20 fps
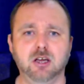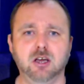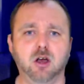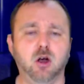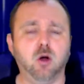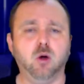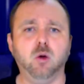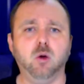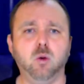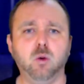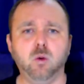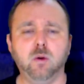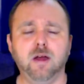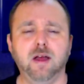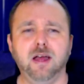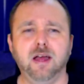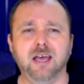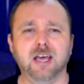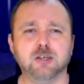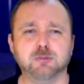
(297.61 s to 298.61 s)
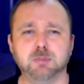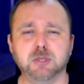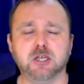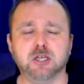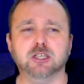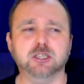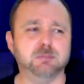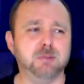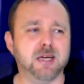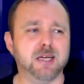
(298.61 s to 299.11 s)
Oh, it's
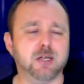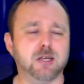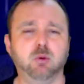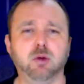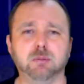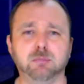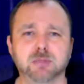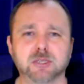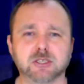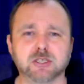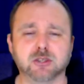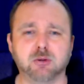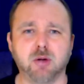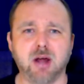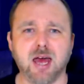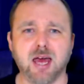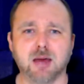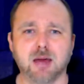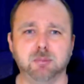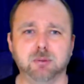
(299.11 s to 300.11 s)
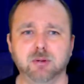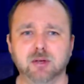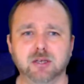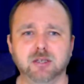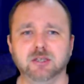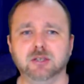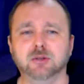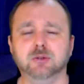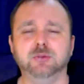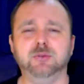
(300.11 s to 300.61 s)
because my equipment's crap.
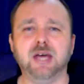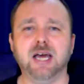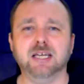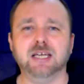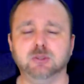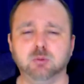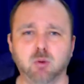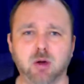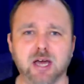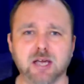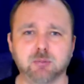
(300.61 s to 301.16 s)
That's why.